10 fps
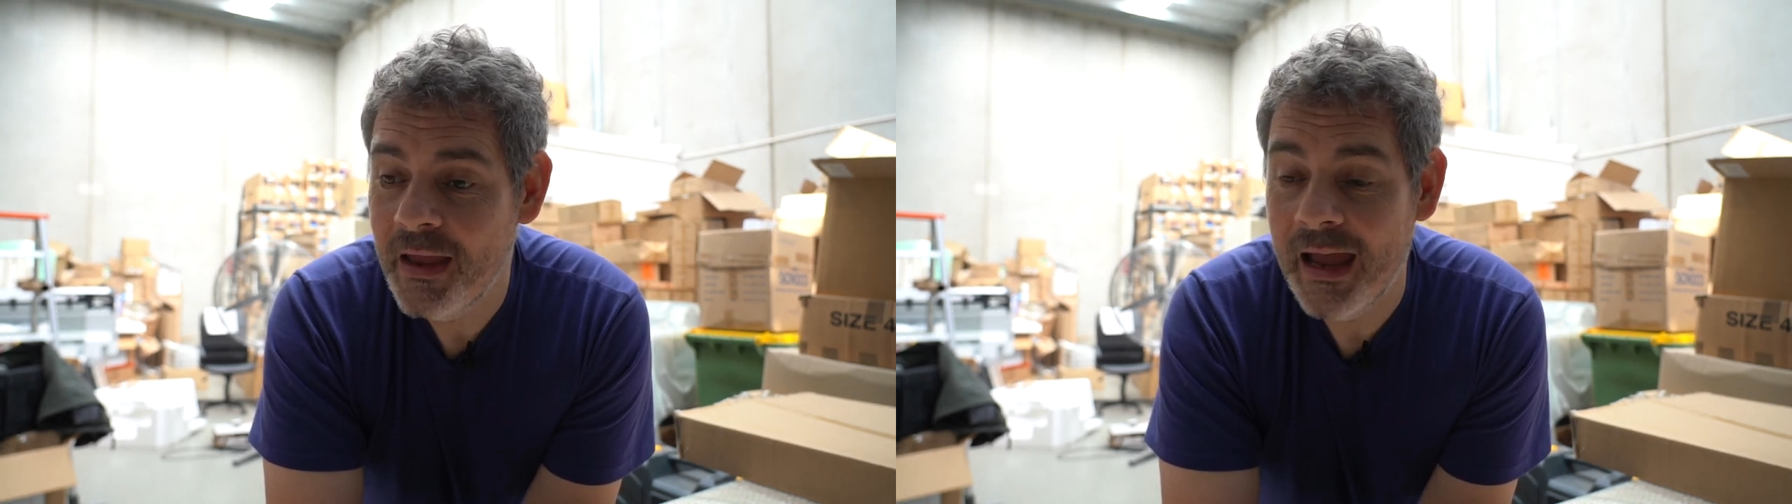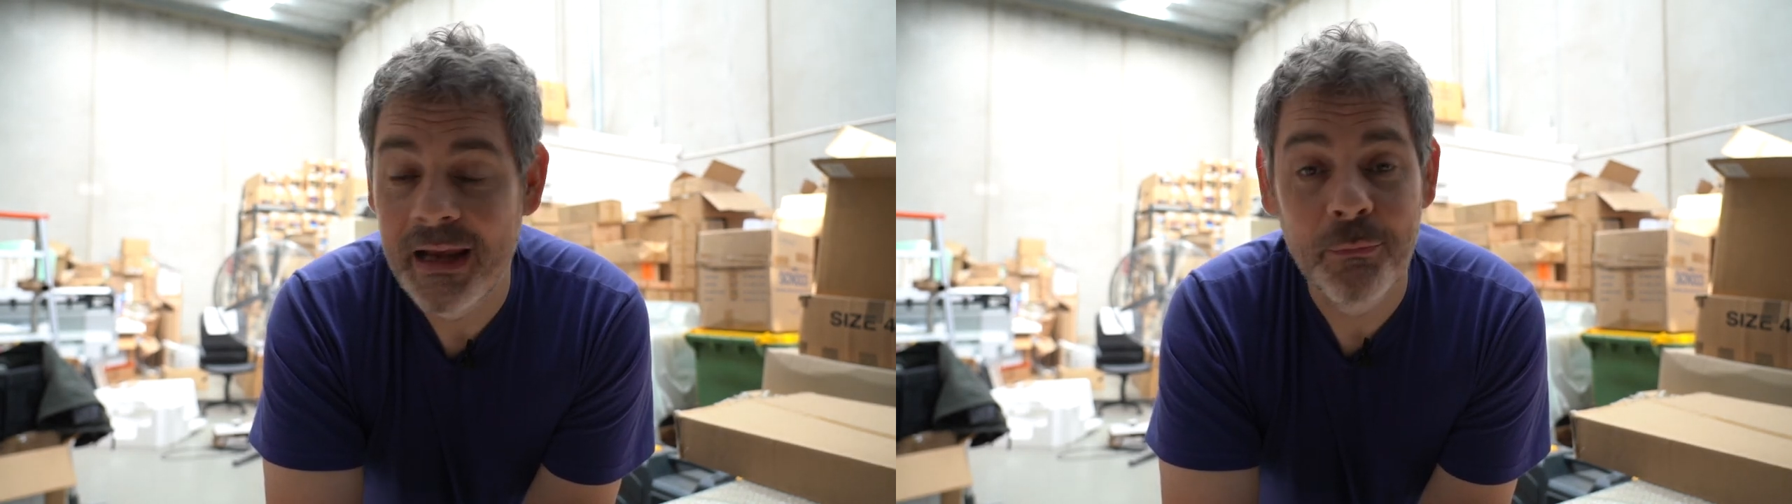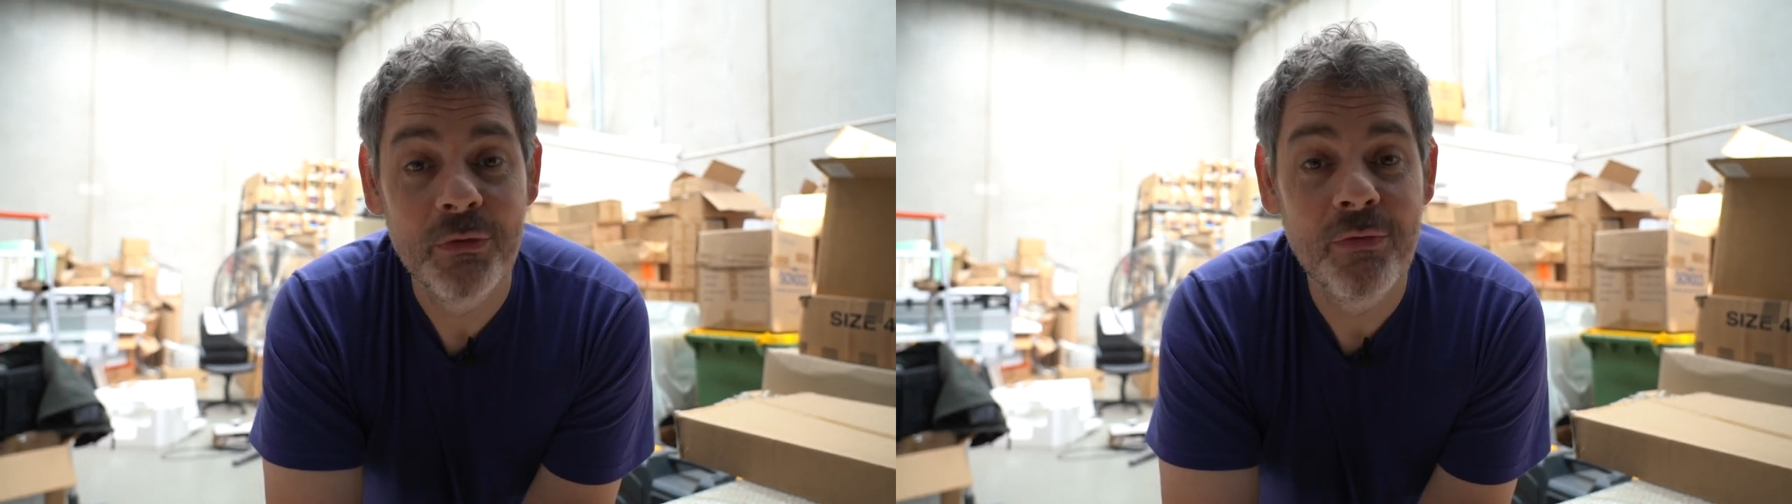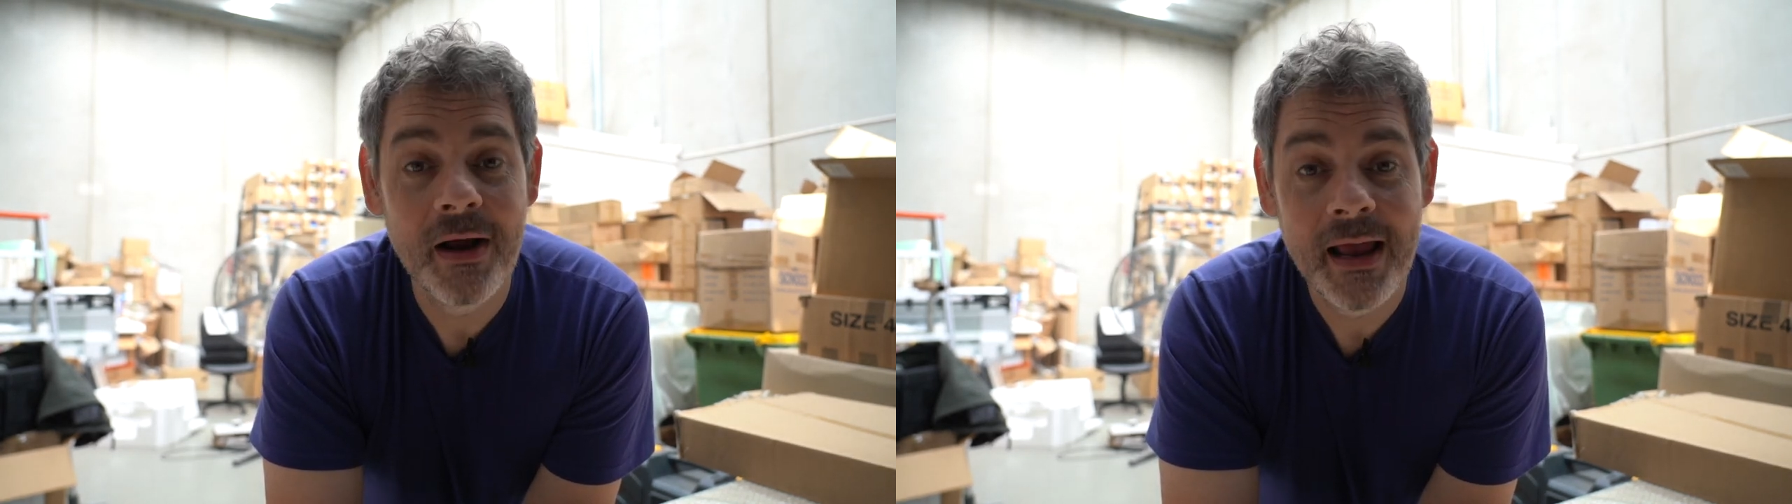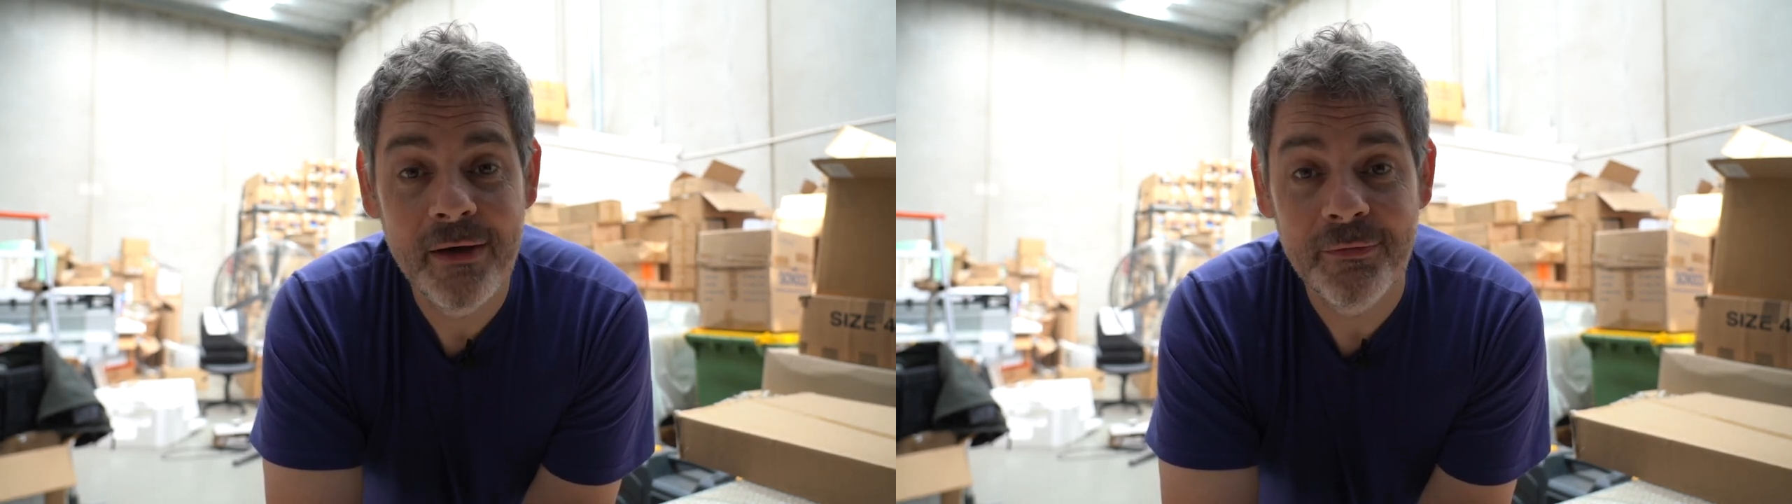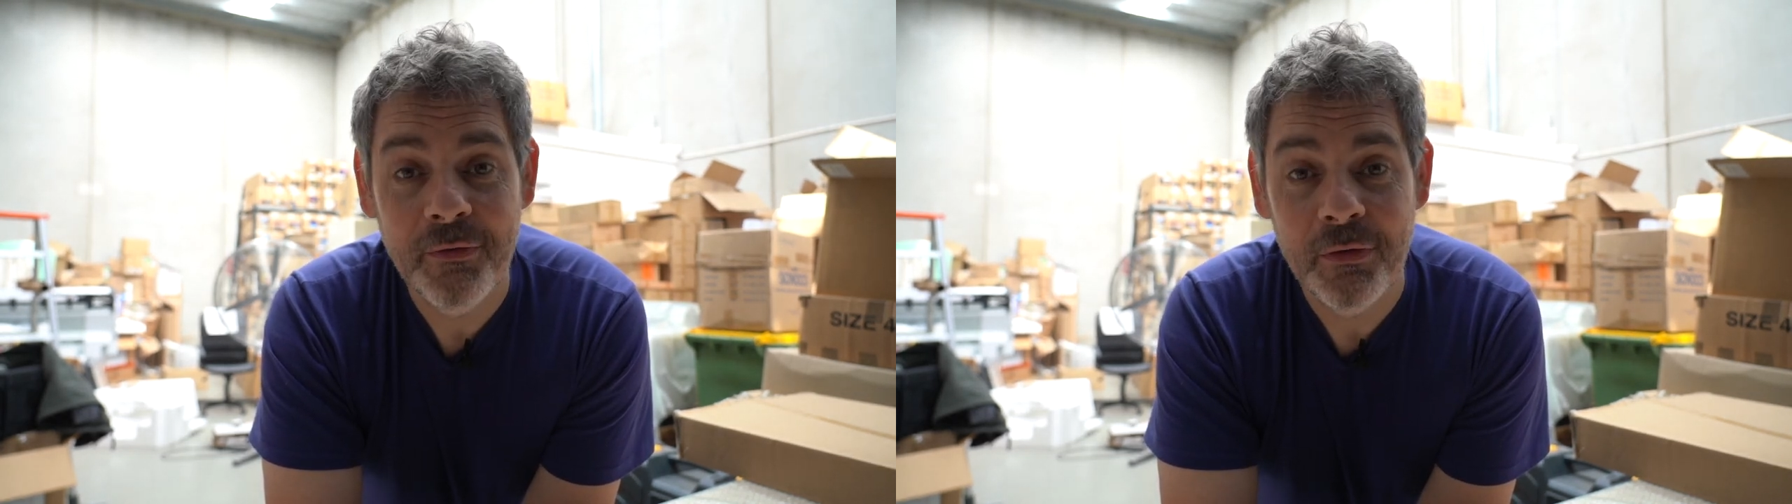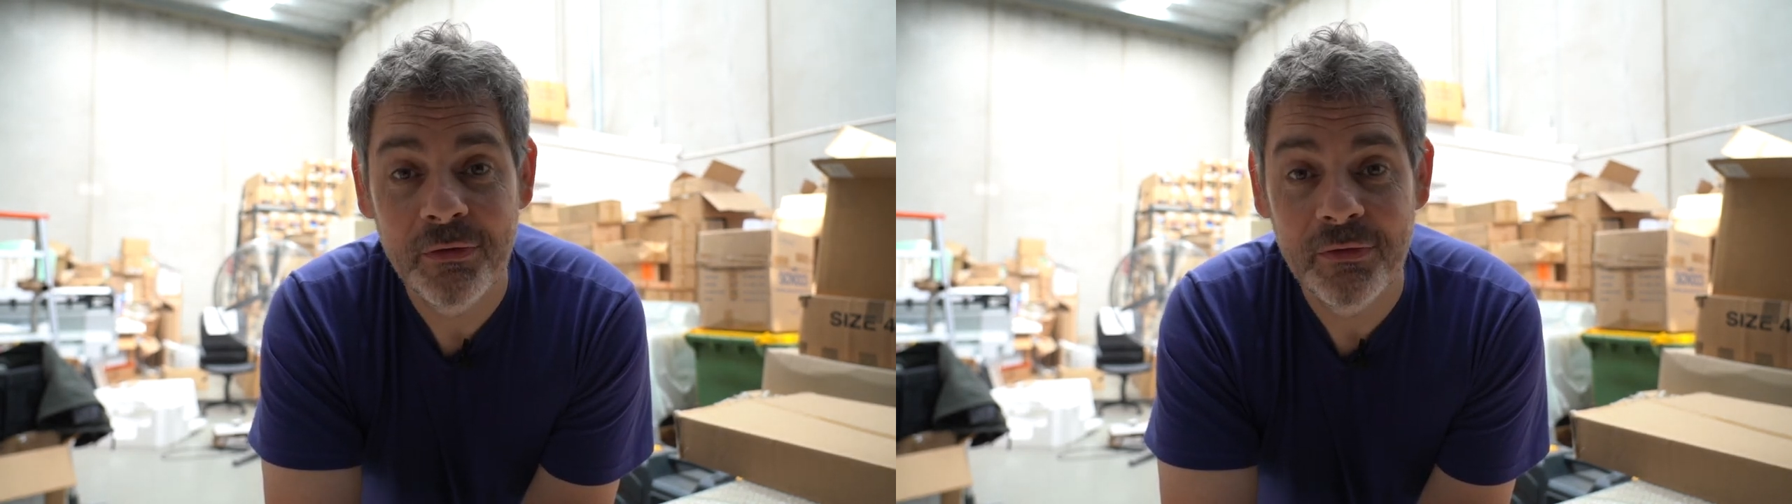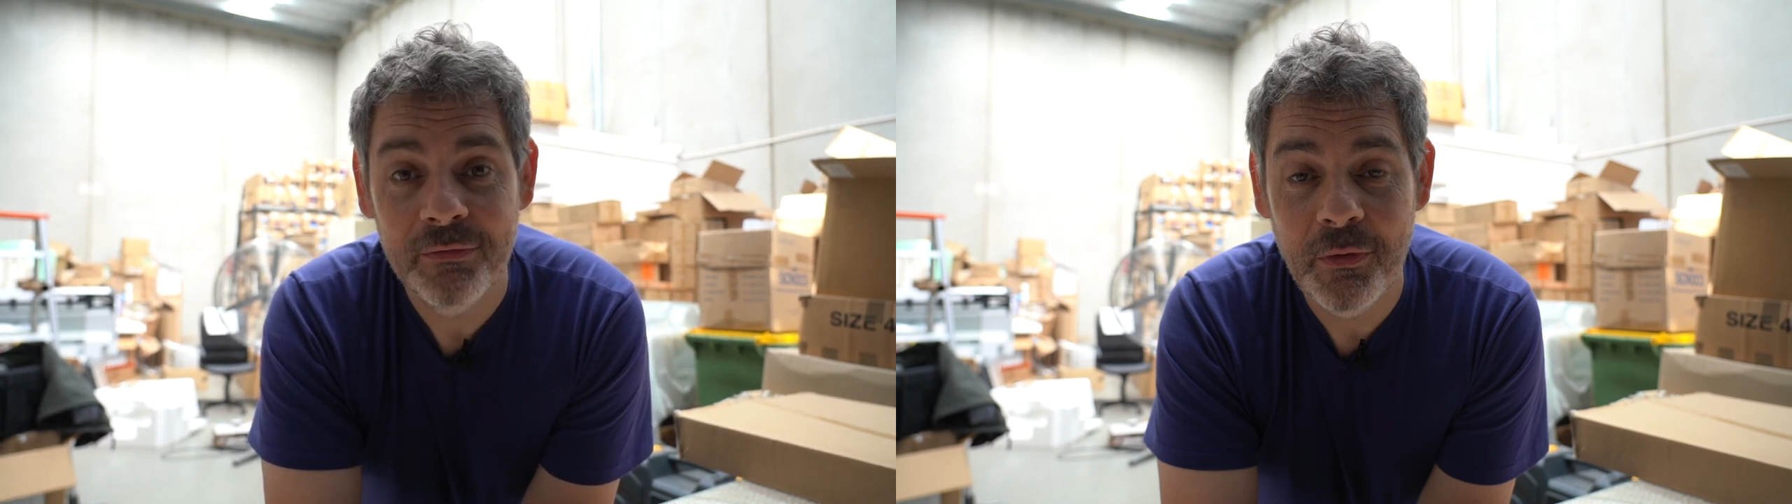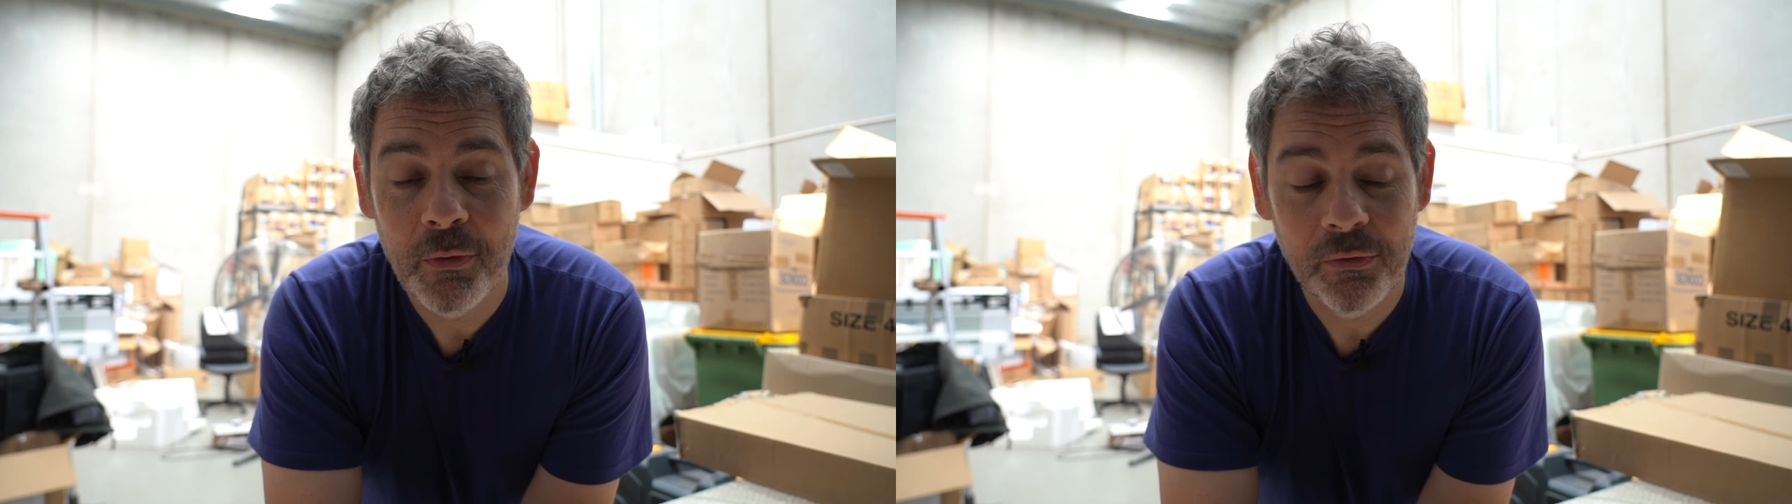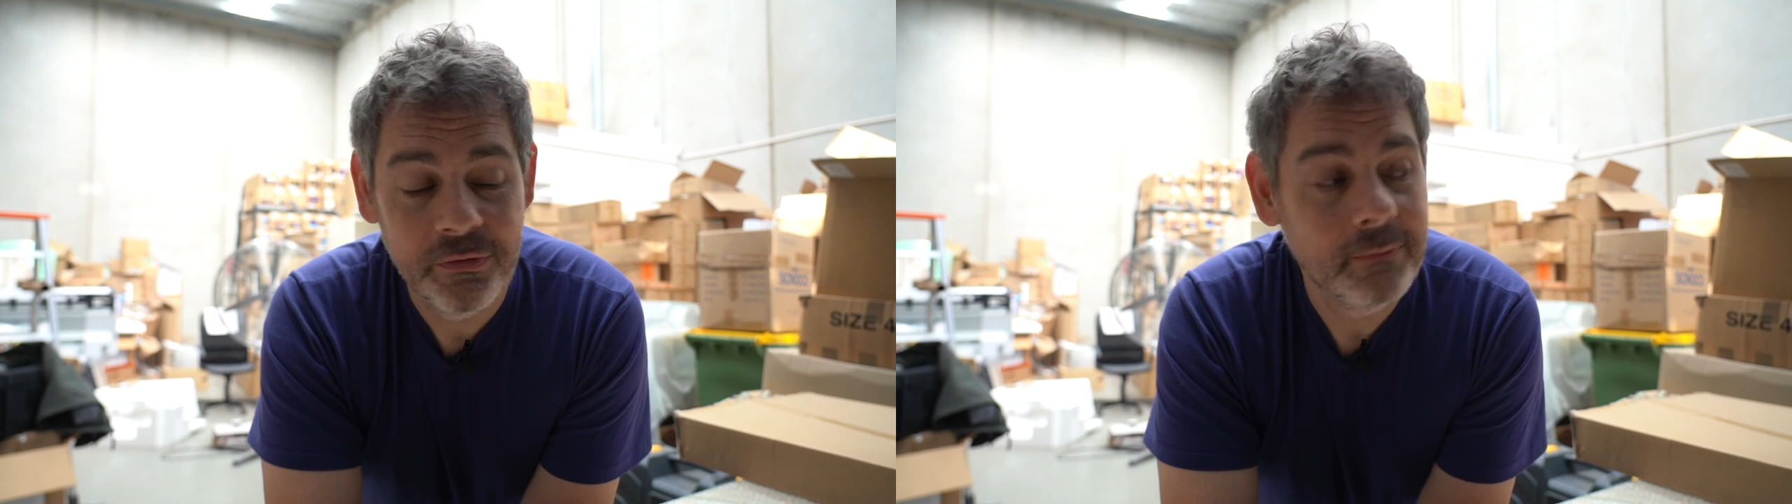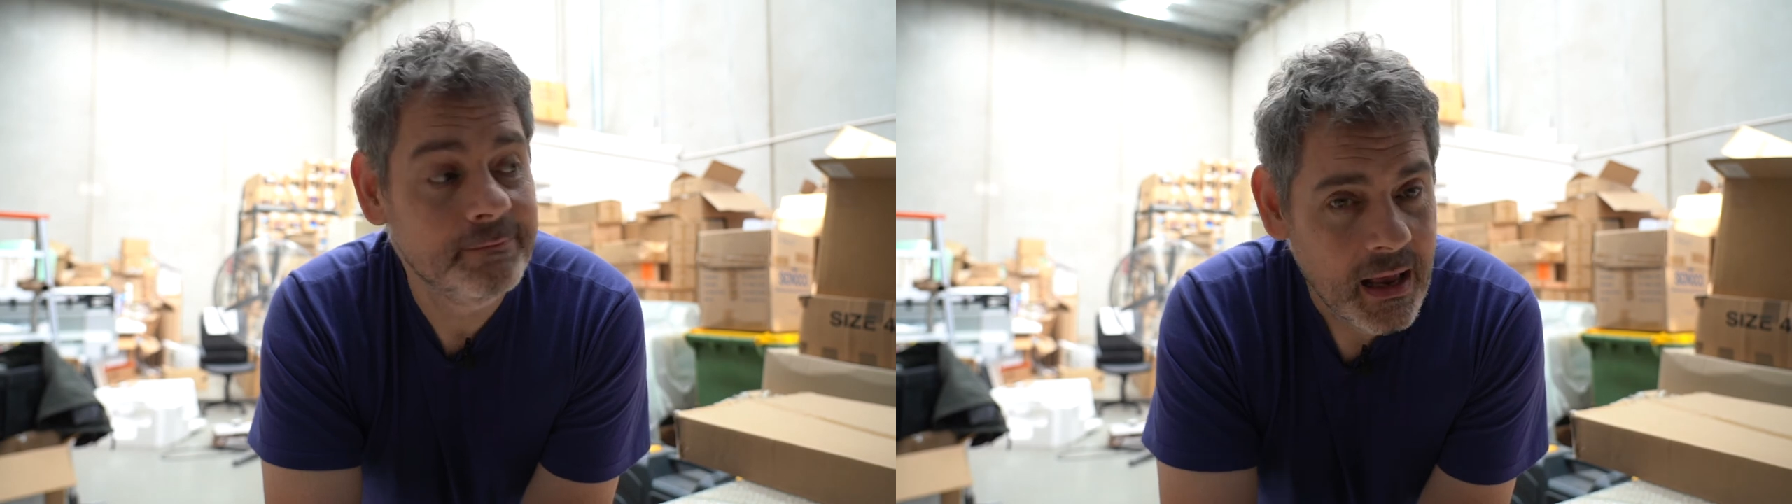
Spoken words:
and it would run out first, of course.